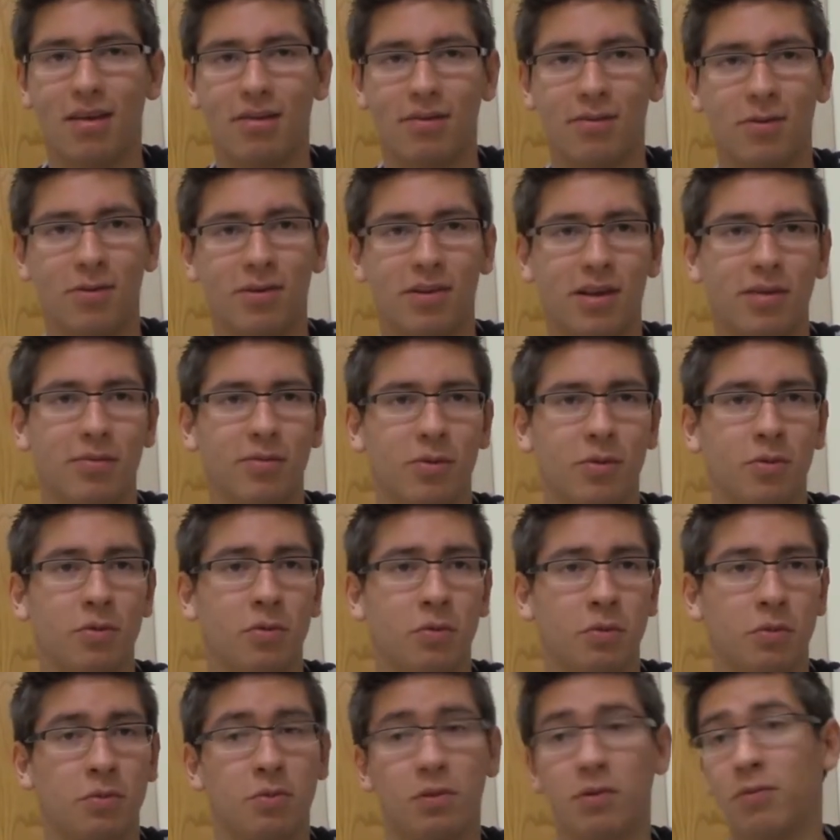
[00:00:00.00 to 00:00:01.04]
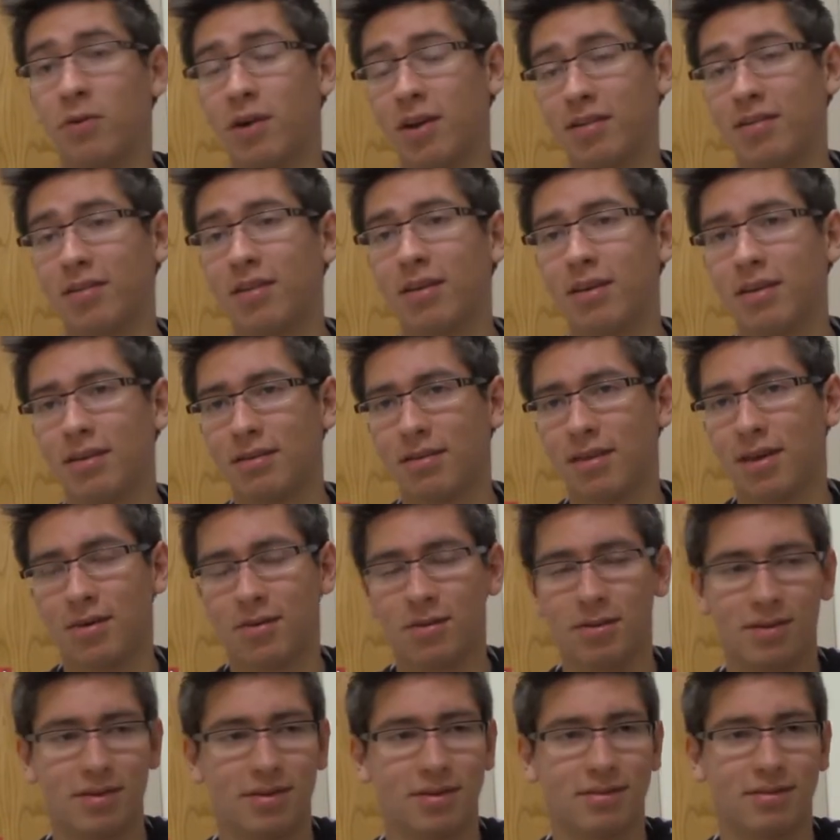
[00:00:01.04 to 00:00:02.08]
For example, with wrestling, that
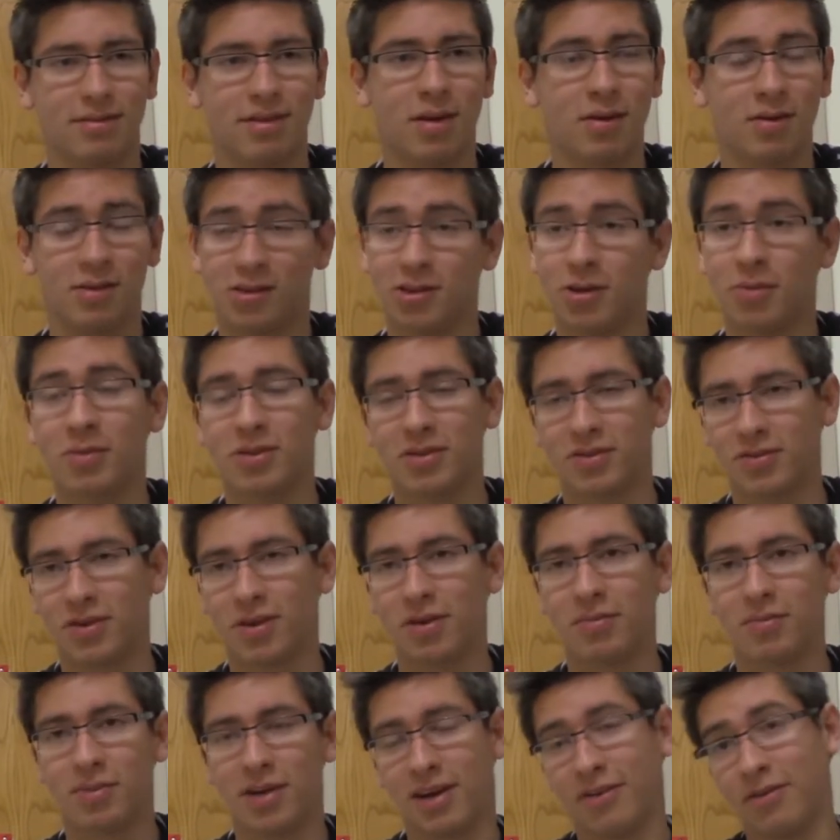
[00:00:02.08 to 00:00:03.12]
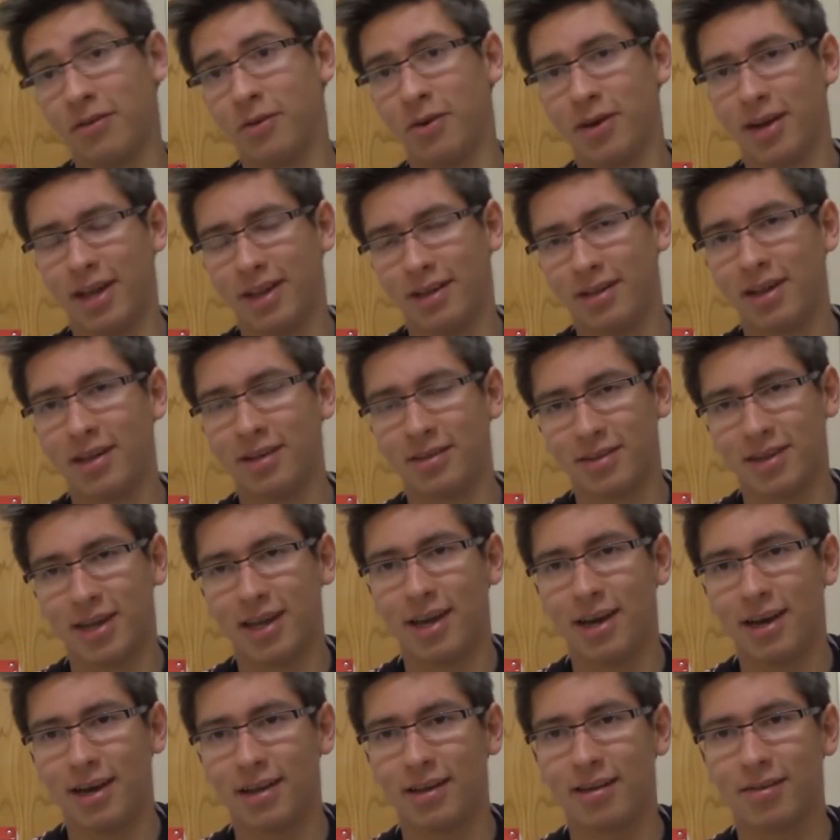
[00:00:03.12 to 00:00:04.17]
was that was so much fun, but everyone else
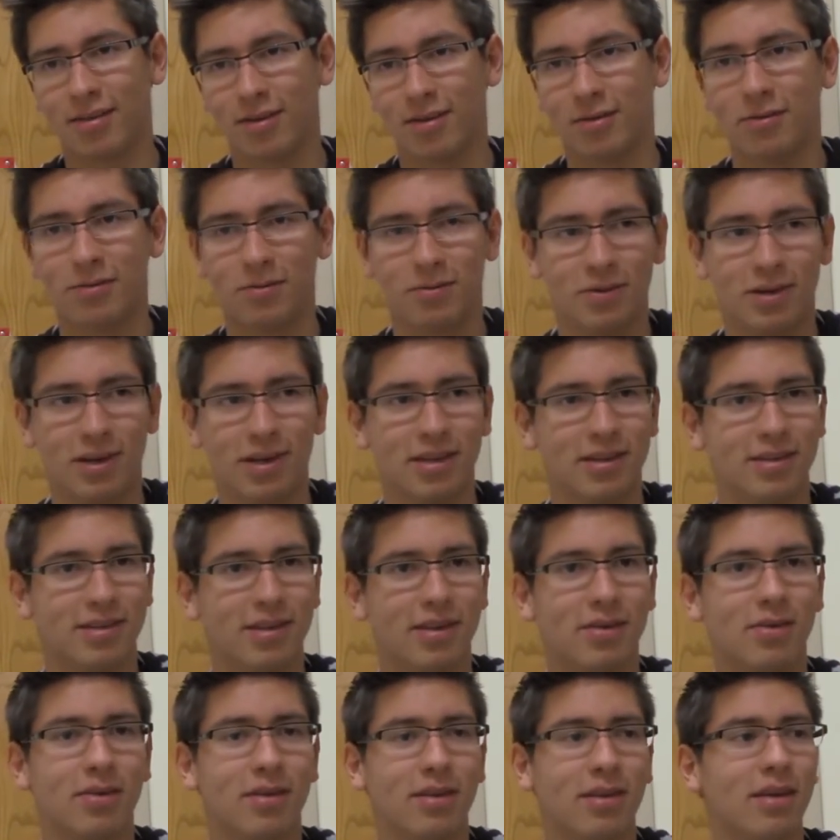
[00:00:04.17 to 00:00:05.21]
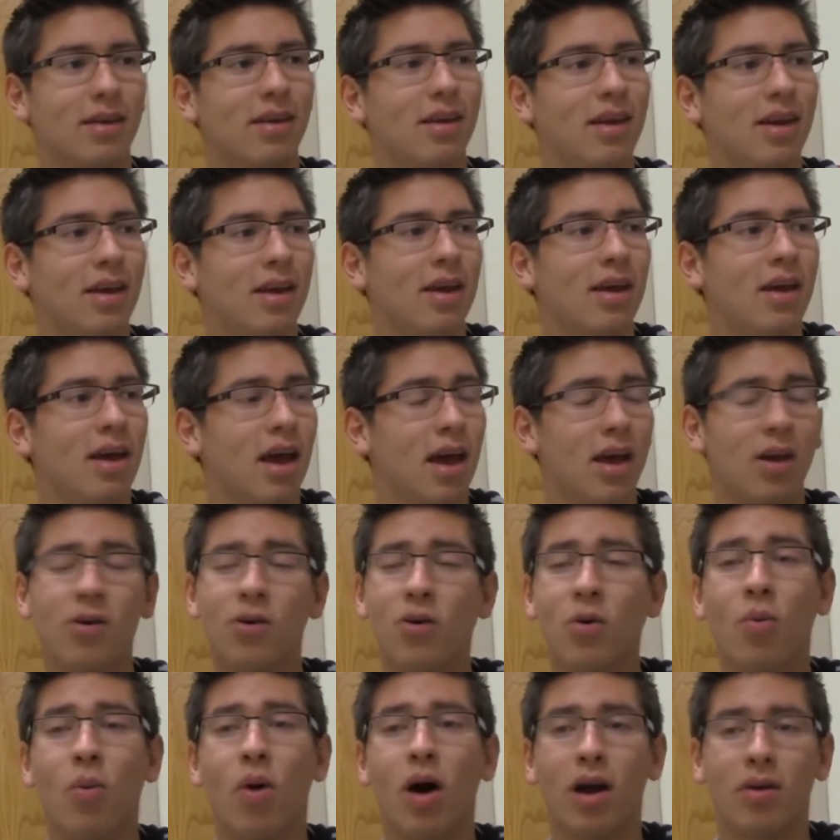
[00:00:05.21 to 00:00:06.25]
hated it, so mm-hmm. we didn't stick with it. I don't
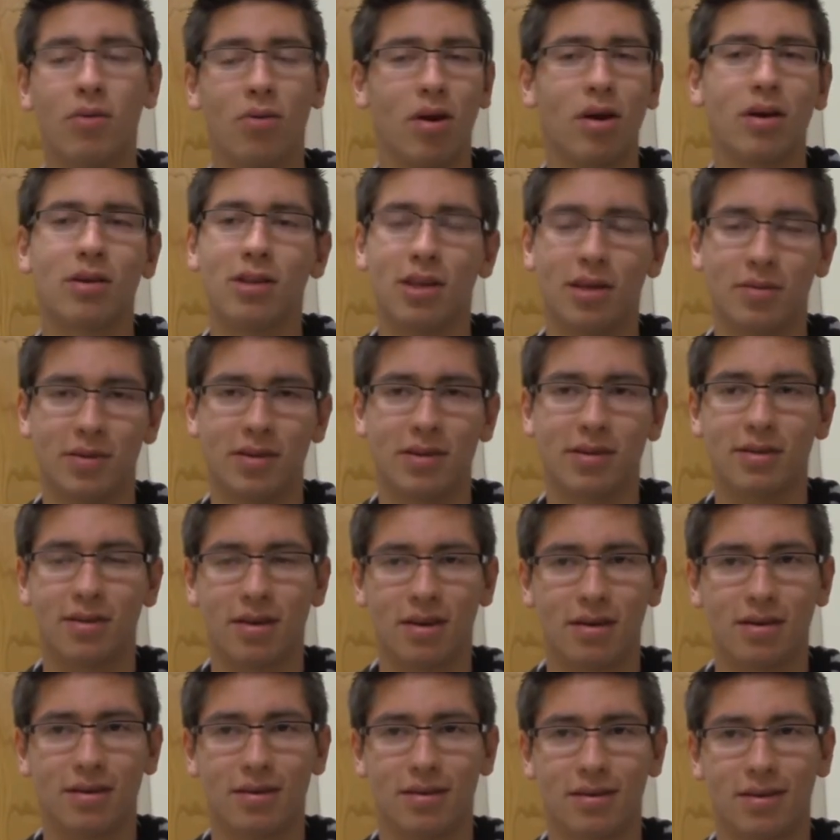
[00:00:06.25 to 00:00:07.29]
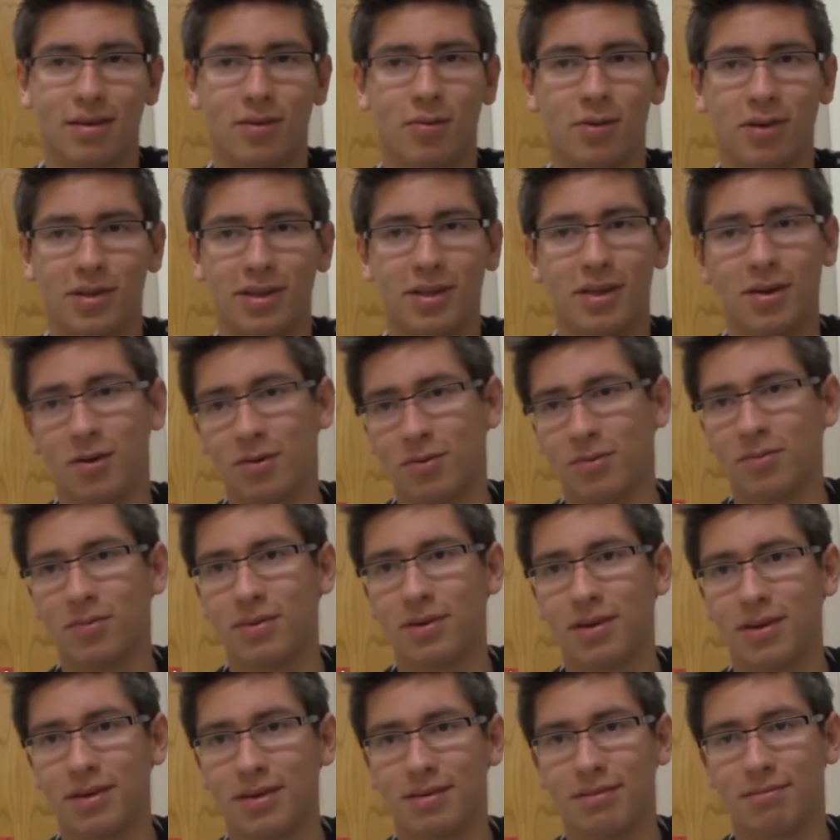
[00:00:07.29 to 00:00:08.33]
know why rock climbing stuck. I really don't,
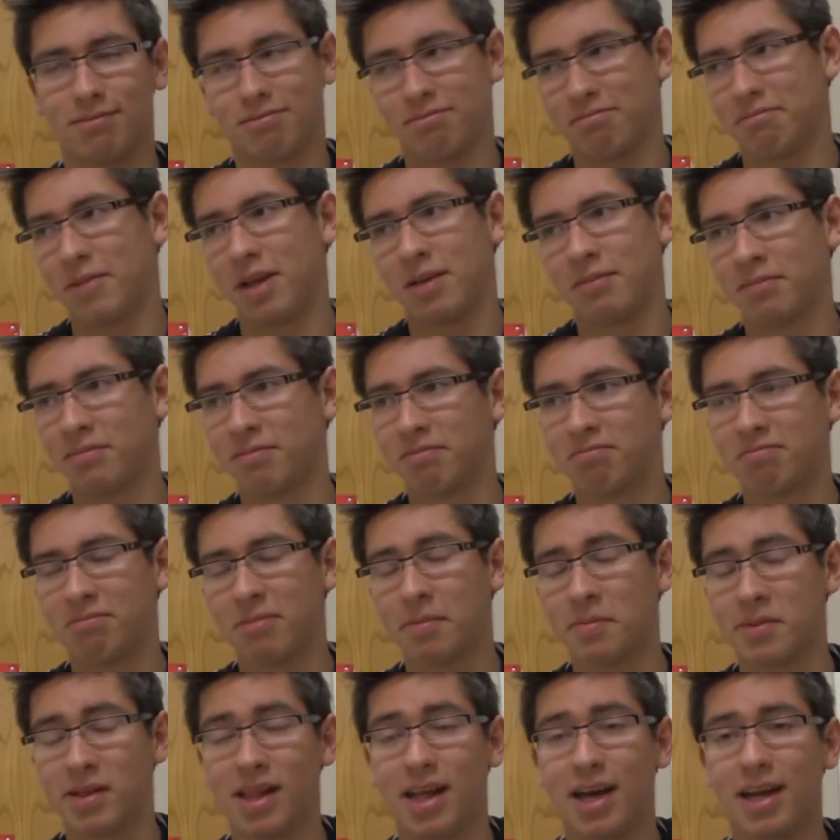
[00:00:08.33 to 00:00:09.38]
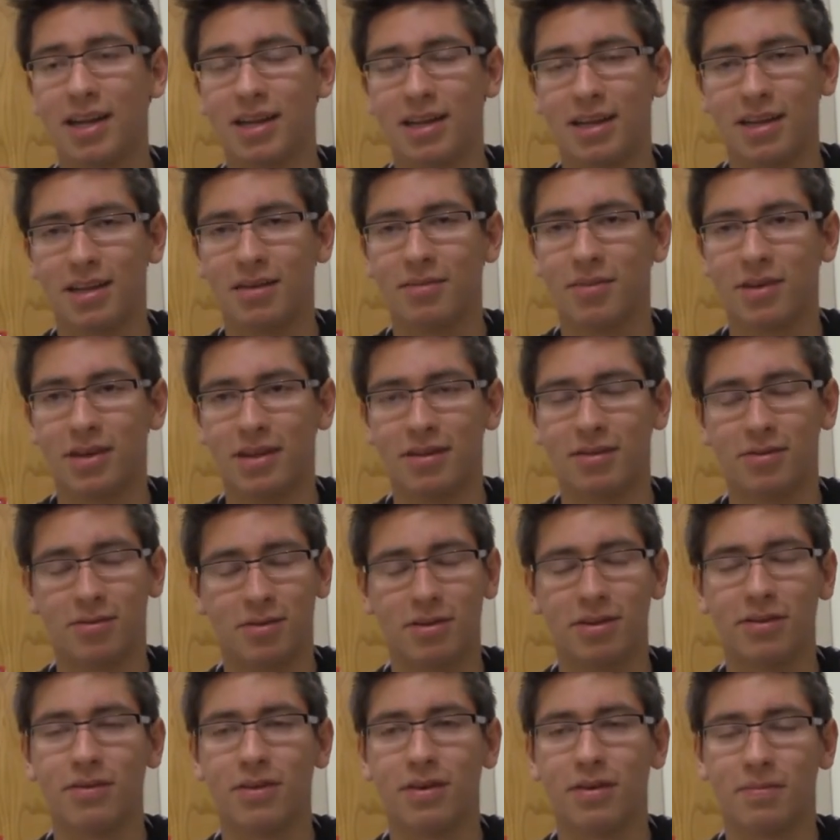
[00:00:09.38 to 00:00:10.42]
but I'm I'm glad it did because it's
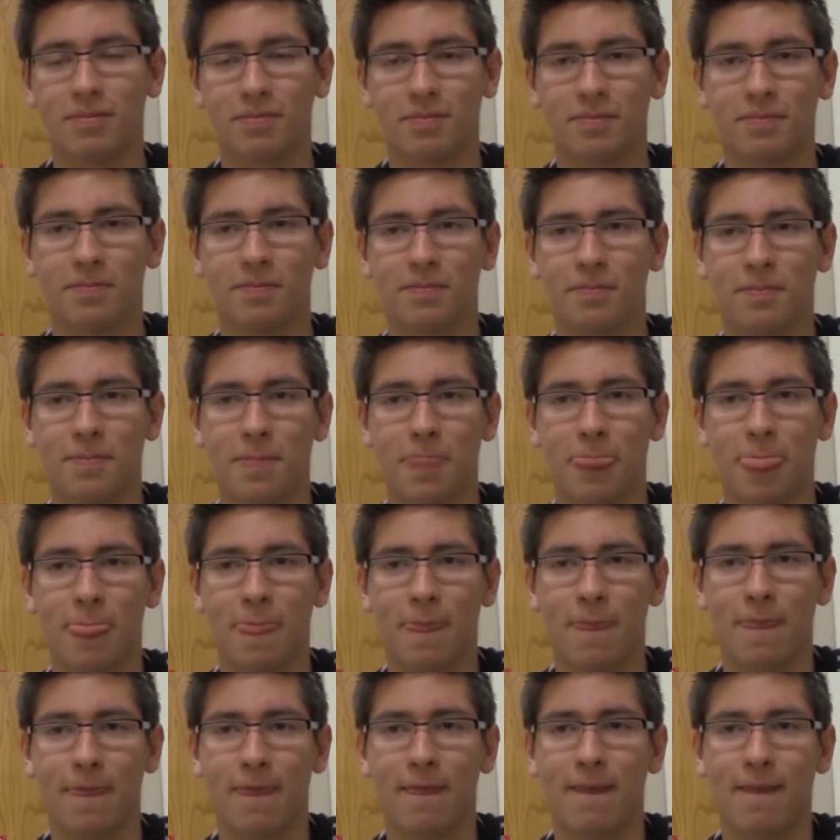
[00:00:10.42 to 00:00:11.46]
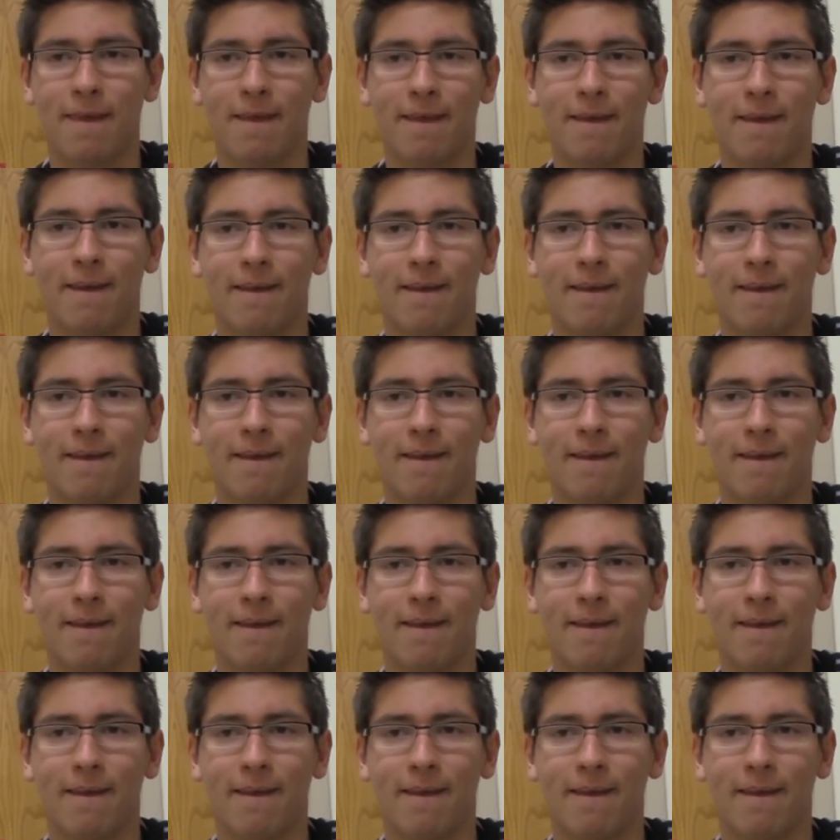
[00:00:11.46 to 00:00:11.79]
really fun. Um,